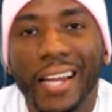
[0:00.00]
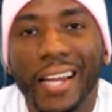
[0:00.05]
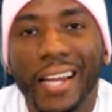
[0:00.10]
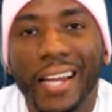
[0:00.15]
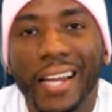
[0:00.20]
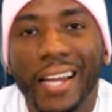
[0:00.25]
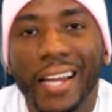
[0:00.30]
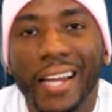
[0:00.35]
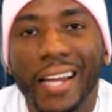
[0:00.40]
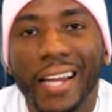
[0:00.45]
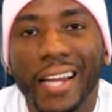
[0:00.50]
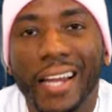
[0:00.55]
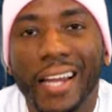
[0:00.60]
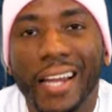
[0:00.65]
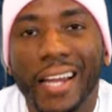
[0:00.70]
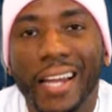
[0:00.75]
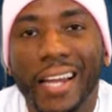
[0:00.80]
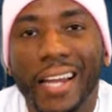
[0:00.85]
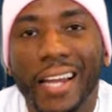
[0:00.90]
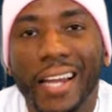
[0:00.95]

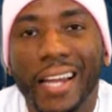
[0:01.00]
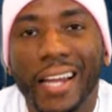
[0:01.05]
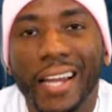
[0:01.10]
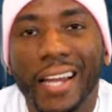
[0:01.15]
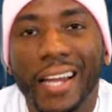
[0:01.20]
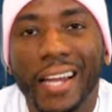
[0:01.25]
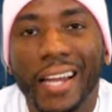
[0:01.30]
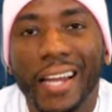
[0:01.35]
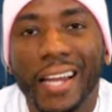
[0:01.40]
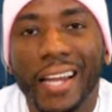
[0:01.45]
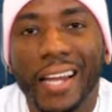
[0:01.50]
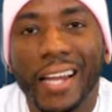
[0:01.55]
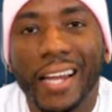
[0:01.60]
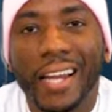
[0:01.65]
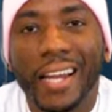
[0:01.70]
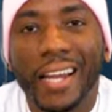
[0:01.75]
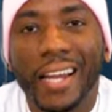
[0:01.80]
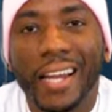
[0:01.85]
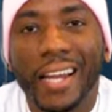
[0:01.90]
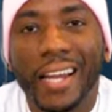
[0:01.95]

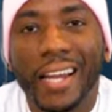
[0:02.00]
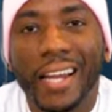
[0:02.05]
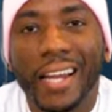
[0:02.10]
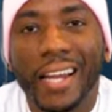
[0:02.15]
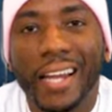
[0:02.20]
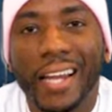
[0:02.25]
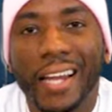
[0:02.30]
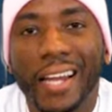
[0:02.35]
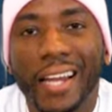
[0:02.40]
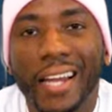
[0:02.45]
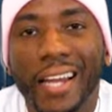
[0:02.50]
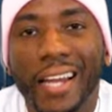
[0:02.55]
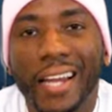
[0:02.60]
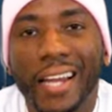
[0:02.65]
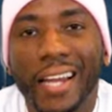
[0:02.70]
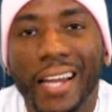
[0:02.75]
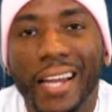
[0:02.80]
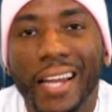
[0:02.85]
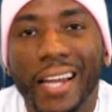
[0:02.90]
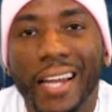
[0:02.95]

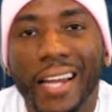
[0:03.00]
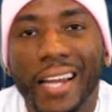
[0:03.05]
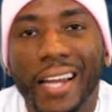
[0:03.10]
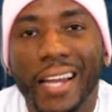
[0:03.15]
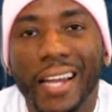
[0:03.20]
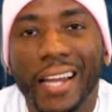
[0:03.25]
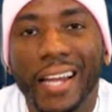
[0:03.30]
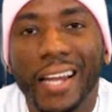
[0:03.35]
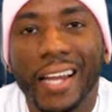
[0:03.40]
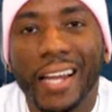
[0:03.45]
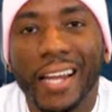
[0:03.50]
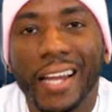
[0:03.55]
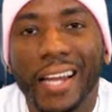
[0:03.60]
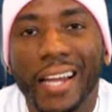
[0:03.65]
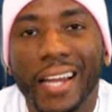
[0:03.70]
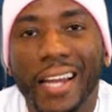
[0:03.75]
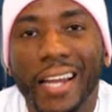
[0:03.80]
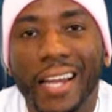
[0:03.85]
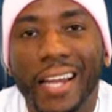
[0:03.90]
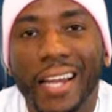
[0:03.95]

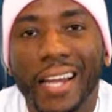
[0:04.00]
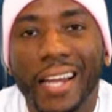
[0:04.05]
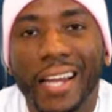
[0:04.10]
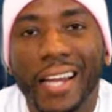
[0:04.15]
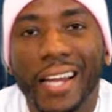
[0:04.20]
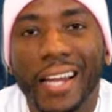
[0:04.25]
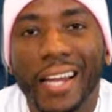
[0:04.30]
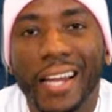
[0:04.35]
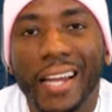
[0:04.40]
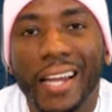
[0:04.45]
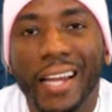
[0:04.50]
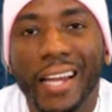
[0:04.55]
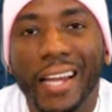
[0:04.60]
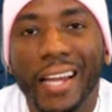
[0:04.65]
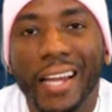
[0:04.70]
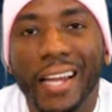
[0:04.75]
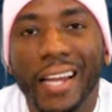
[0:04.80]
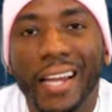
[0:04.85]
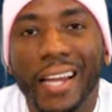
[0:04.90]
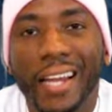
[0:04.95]

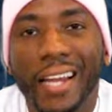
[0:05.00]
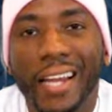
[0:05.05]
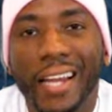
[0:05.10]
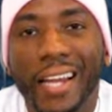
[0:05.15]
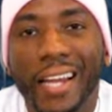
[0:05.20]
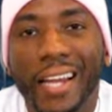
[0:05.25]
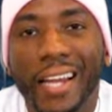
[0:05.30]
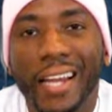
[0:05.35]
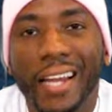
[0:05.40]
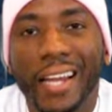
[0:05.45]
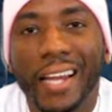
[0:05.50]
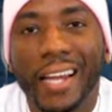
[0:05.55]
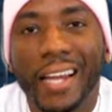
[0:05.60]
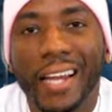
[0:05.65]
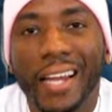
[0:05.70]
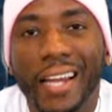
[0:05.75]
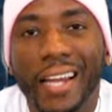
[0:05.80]
No words are spoken by the person on screen.